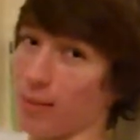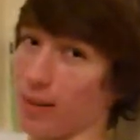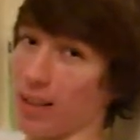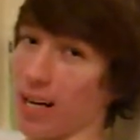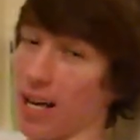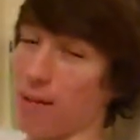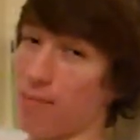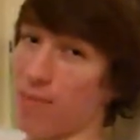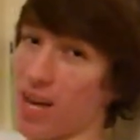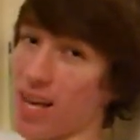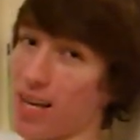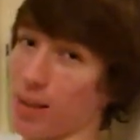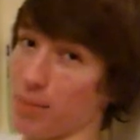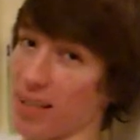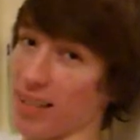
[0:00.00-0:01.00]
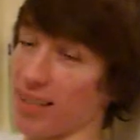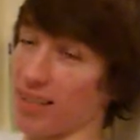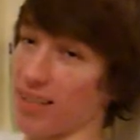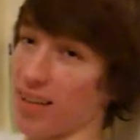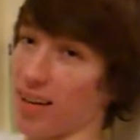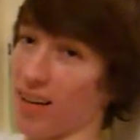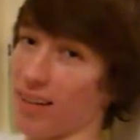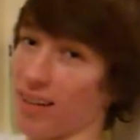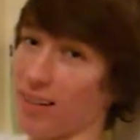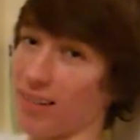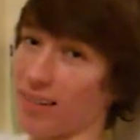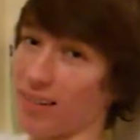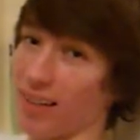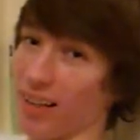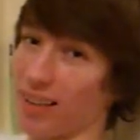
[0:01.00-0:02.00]
the name Ben means son,
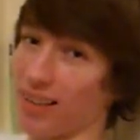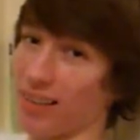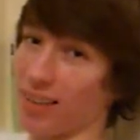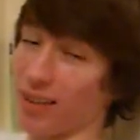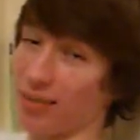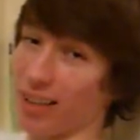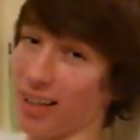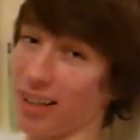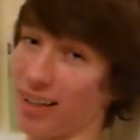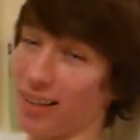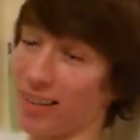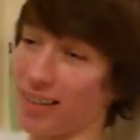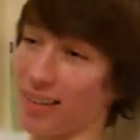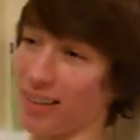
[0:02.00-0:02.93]
like son of God,